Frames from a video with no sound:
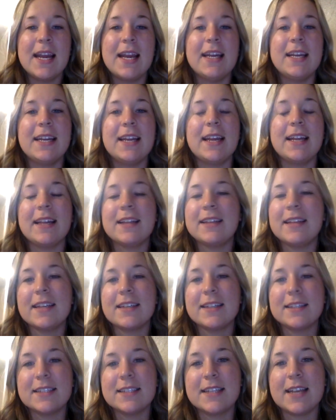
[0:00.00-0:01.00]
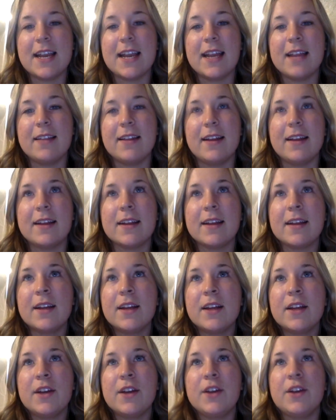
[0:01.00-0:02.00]
And at the end of the day, like
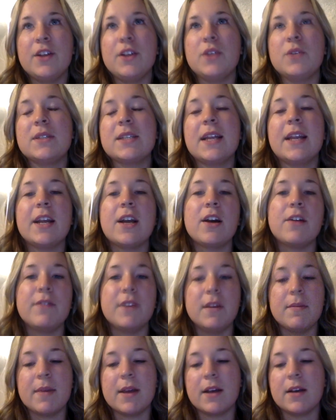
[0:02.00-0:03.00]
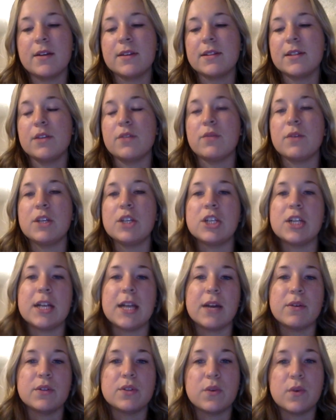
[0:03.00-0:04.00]
you sending off emails and reaching
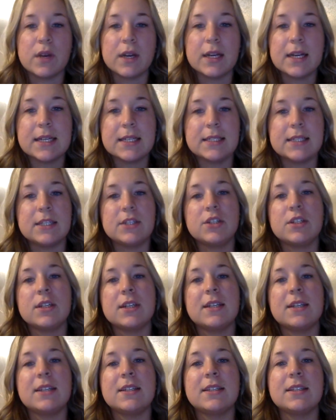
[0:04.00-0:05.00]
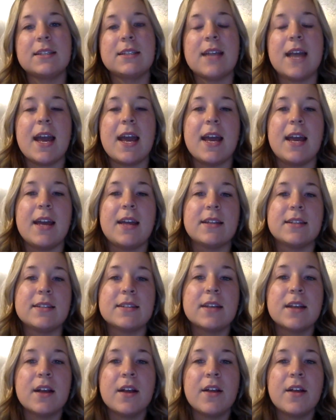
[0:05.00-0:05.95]
out to organizations and